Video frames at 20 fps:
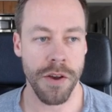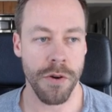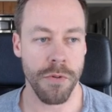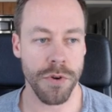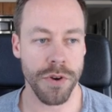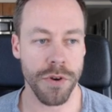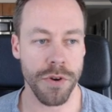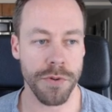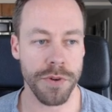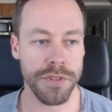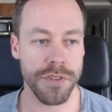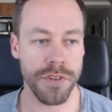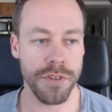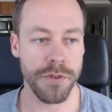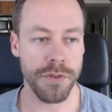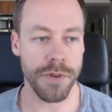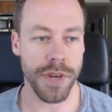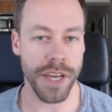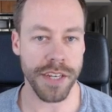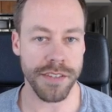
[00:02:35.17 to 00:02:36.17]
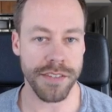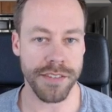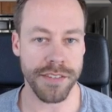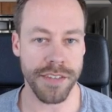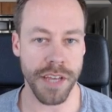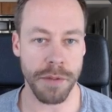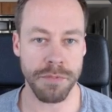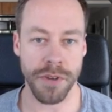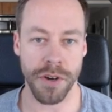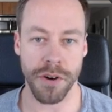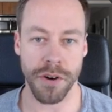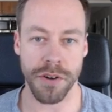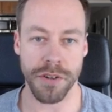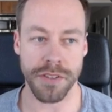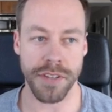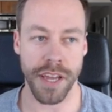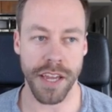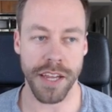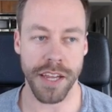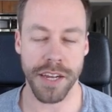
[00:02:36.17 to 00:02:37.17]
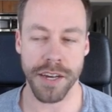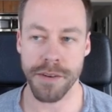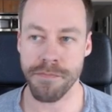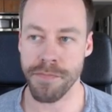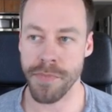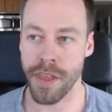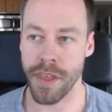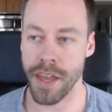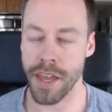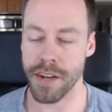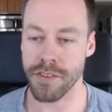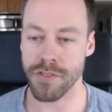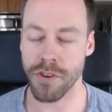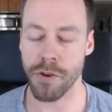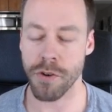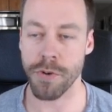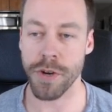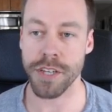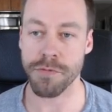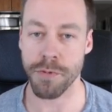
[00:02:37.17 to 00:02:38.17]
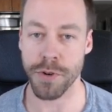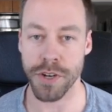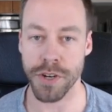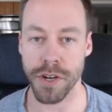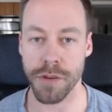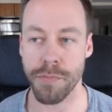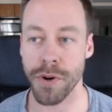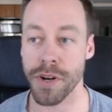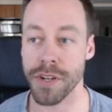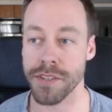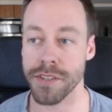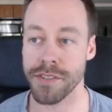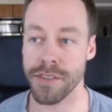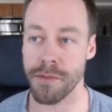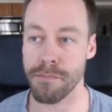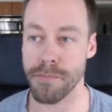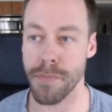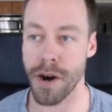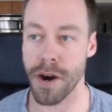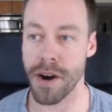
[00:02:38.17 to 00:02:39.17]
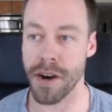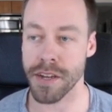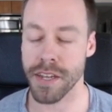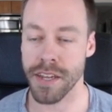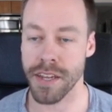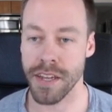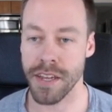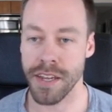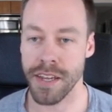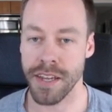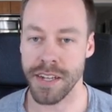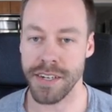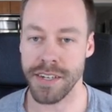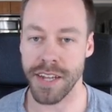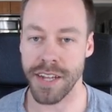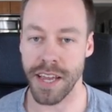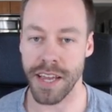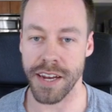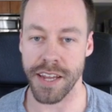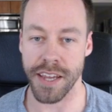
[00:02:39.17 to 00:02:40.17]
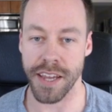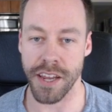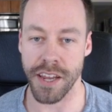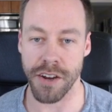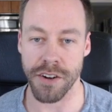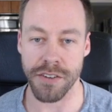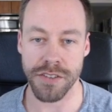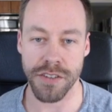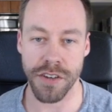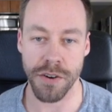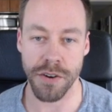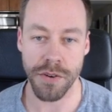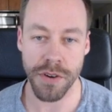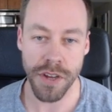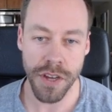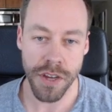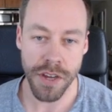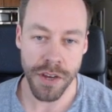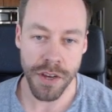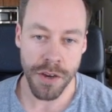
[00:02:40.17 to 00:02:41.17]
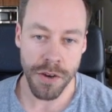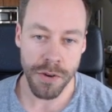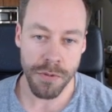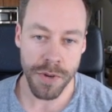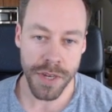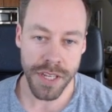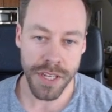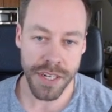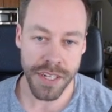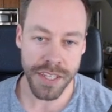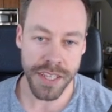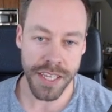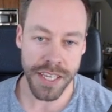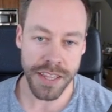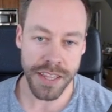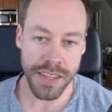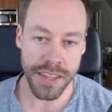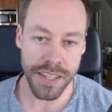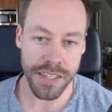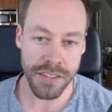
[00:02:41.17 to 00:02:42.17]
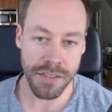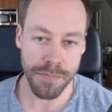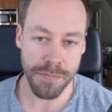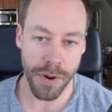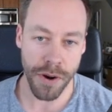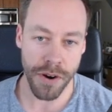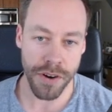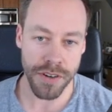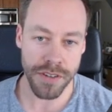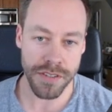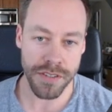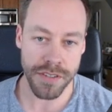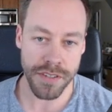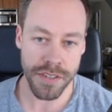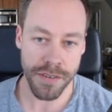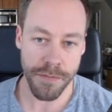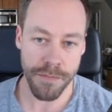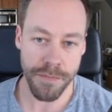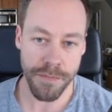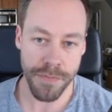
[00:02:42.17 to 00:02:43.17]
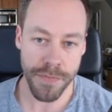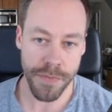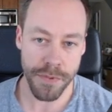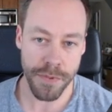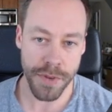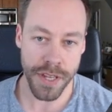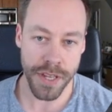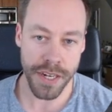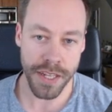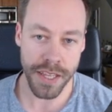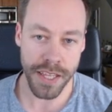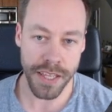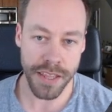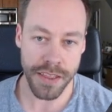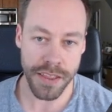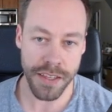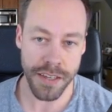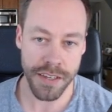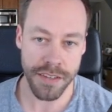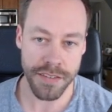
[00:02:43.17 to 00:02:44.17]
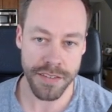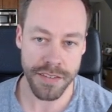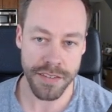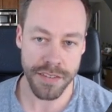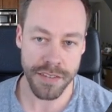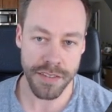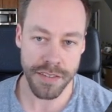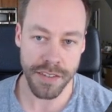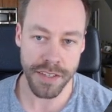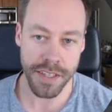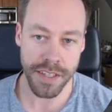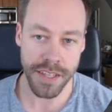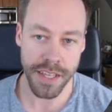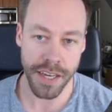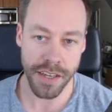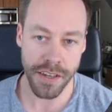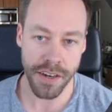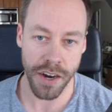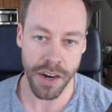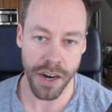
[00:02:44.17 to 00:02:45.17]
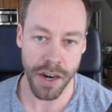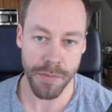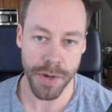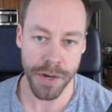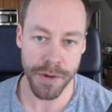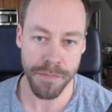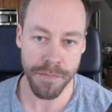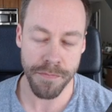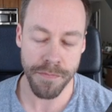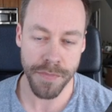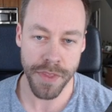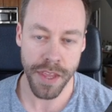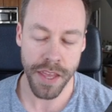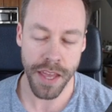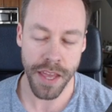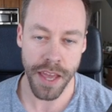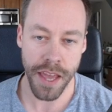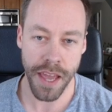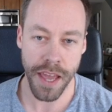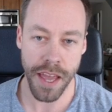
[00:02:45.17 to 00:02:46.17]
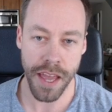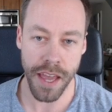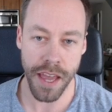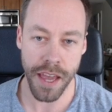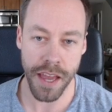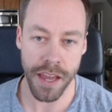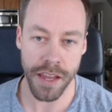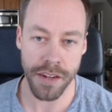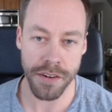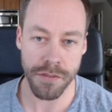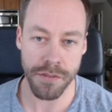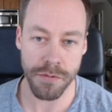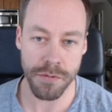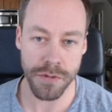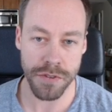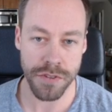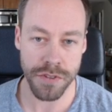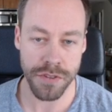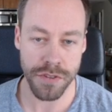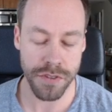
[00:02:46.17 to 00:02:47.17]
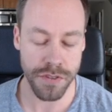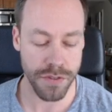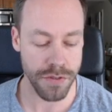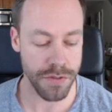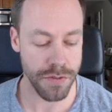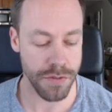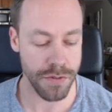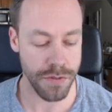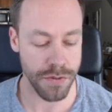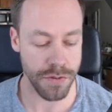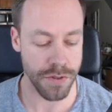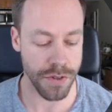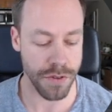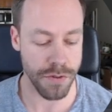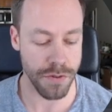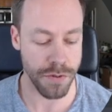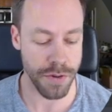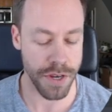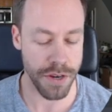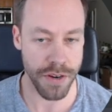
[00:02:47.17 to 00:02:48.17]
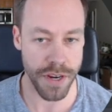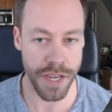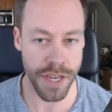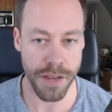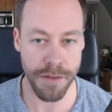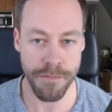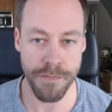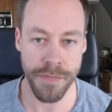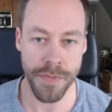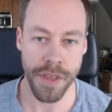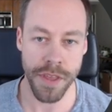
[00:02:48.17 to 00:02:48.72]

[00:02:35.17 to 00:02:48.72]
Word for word: We're going to do accept all data. And as always, we're going to put in some mock data here. So we can delete this part. We can delete this, delete that comma and we'll just do the query